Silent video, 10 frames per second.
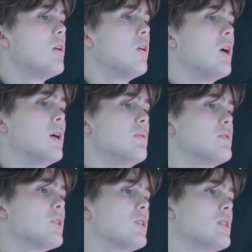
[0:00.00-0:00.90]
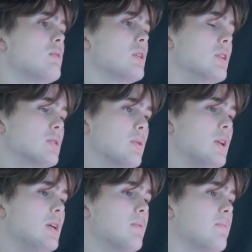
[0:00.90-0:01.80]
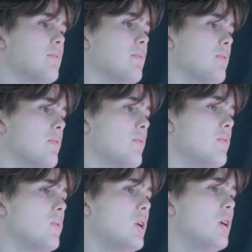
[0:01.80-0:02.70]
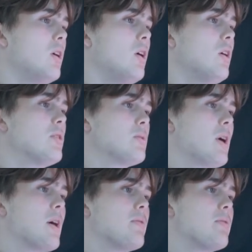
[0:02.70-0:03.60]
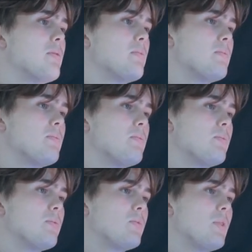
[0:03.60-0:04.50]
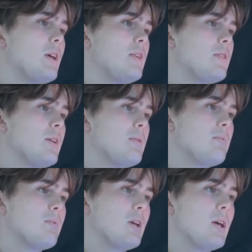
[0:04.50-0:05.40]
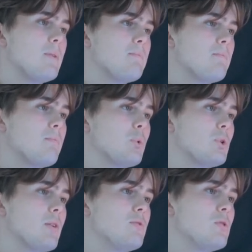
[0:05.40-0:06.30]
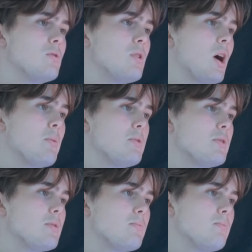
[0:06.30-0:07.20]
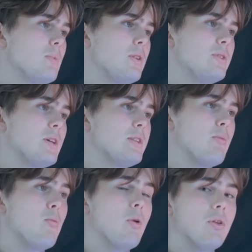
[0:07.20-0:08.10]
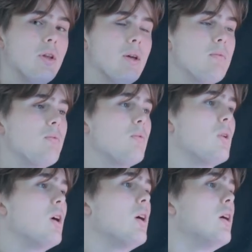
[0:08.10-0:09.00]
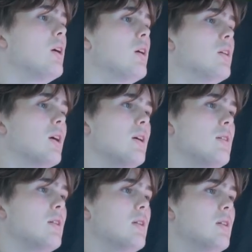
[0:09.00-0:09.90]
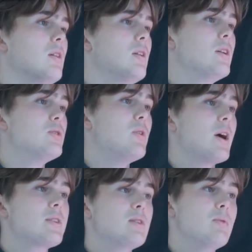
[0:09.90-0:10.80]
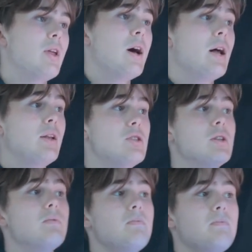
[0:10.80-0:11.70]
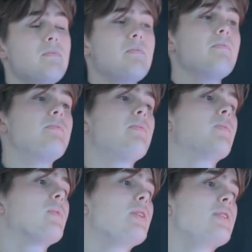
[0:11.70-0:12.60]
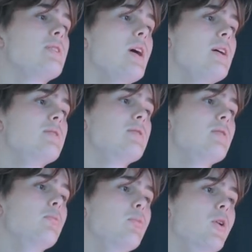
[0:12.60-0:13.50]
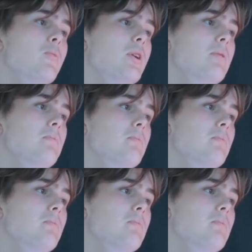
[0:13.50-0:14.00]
All right, so let's have a look at this one here. So we have ethene again, because we have two carbons, and there's that double bond there. Okay, it's reacting with a halogen, in this case bromine.